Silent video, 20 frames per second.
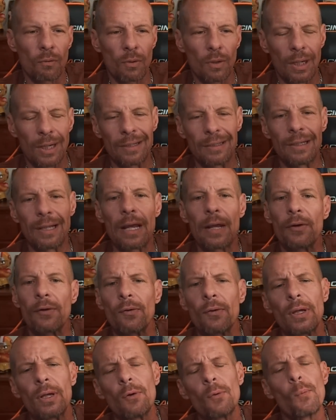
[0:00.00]
a
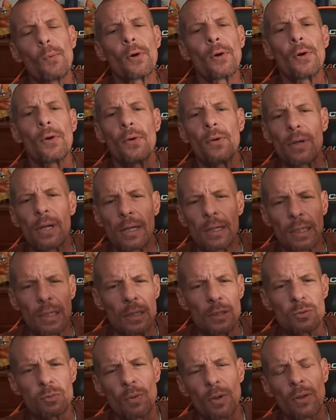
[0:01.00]
letter in a word, and
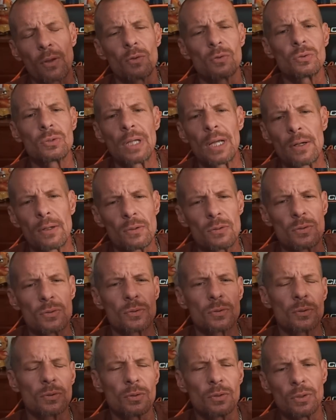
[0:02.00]
each one of those
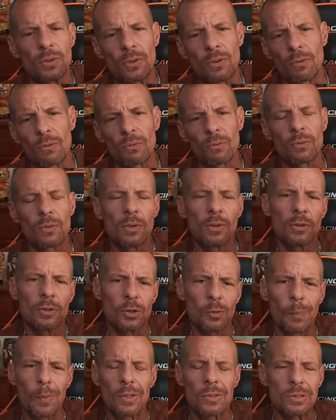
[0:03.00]
letters,
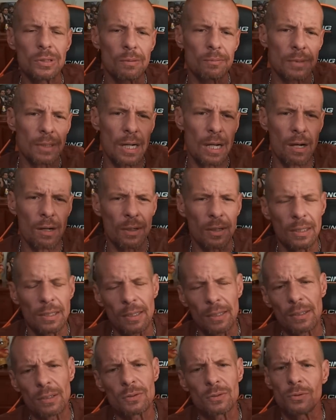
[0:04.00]
spells something out, and
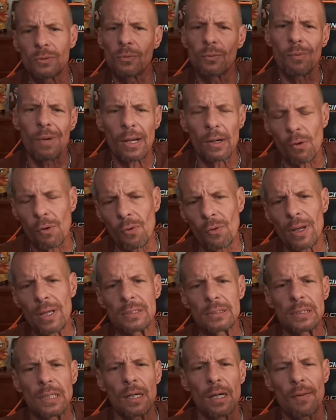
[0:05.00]
then you write a whole
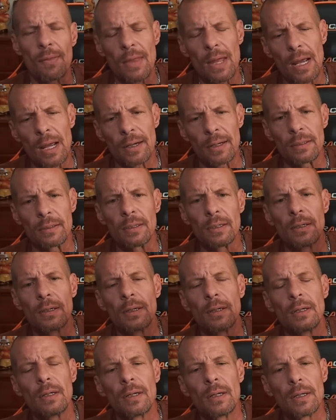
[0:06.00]
essay on that,
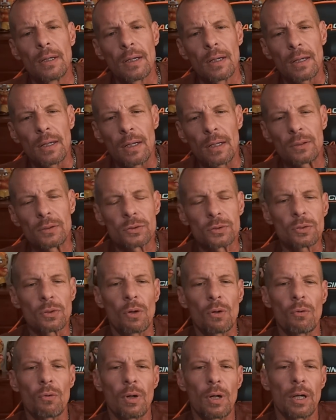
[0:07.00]
and
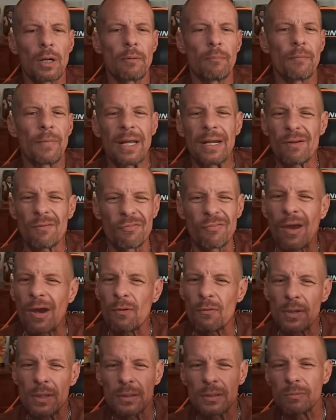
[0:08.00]
so and it
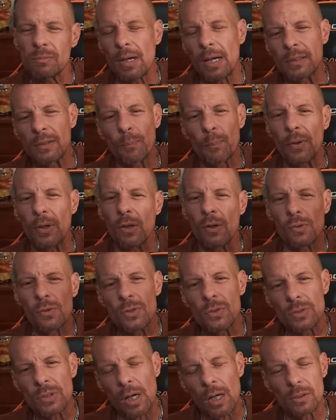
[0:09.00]
varies, right, depending on who
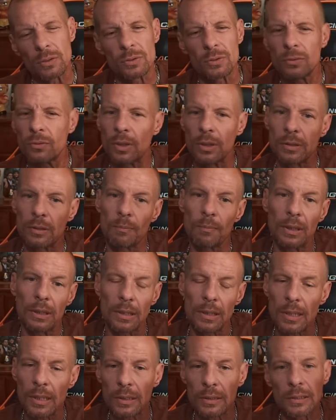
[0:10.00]
you talk to. Does it mean
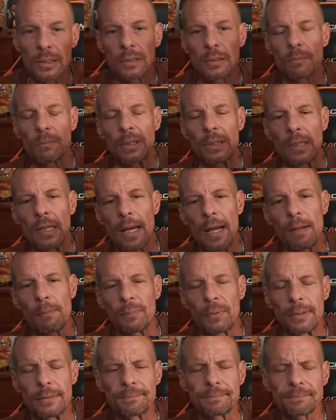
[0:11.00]
this? Does it mean that?
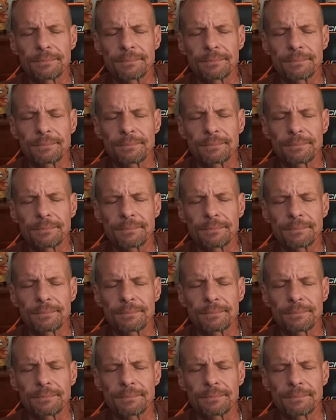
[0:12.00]
But